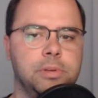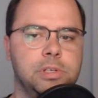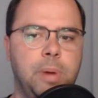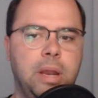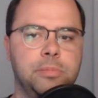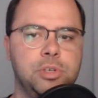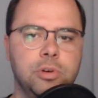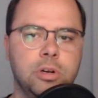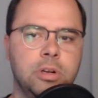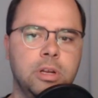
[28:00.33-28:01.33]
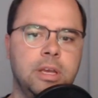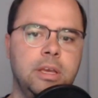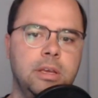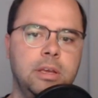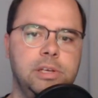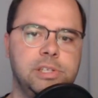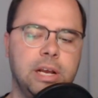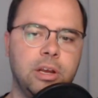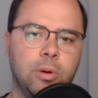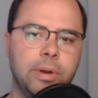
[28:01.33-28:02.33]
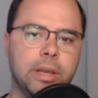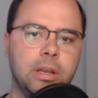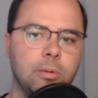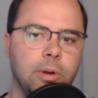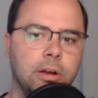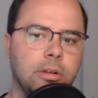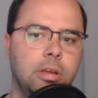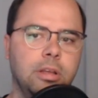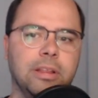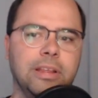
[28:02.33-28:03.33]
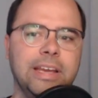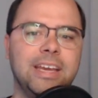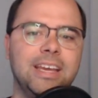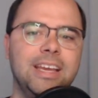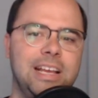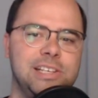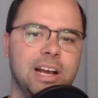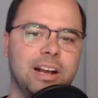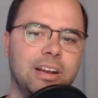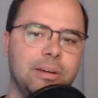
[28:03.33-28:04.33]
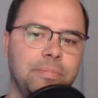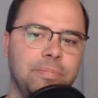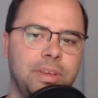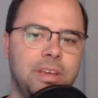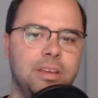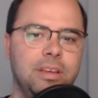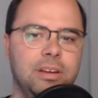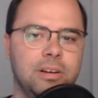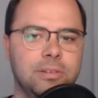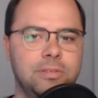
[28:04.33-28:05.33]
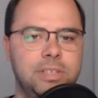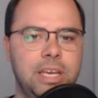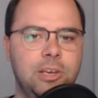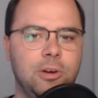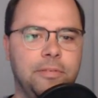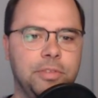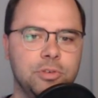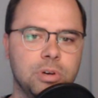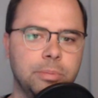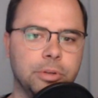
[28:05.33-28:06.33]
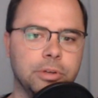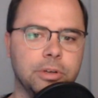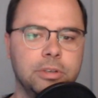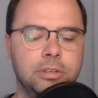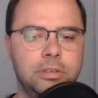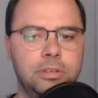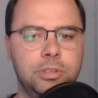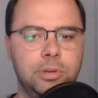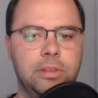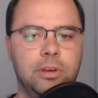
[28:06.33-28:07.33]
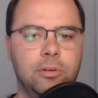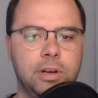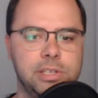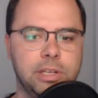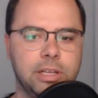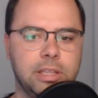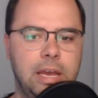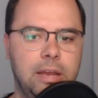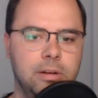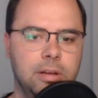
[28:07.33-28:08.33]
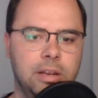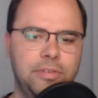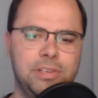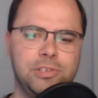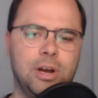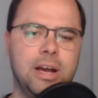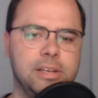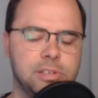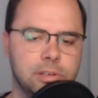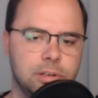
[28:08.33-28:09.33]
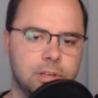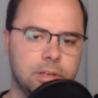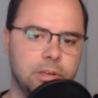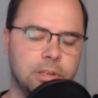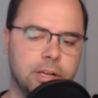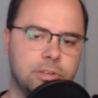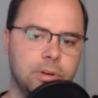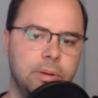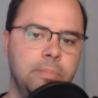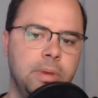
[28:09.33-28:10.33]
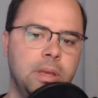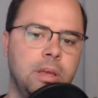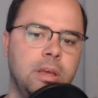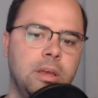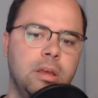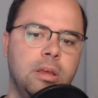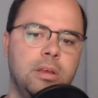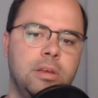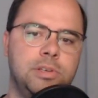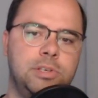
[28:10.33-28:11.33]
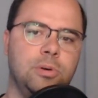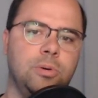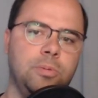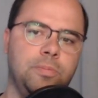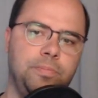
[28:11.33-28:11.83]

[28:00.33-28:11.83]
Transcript: spot up shooter, he's not going anywhere. Like he's not going to, take you off the dribble or do anything crazy like that. And if he tries, then good luck to him. So,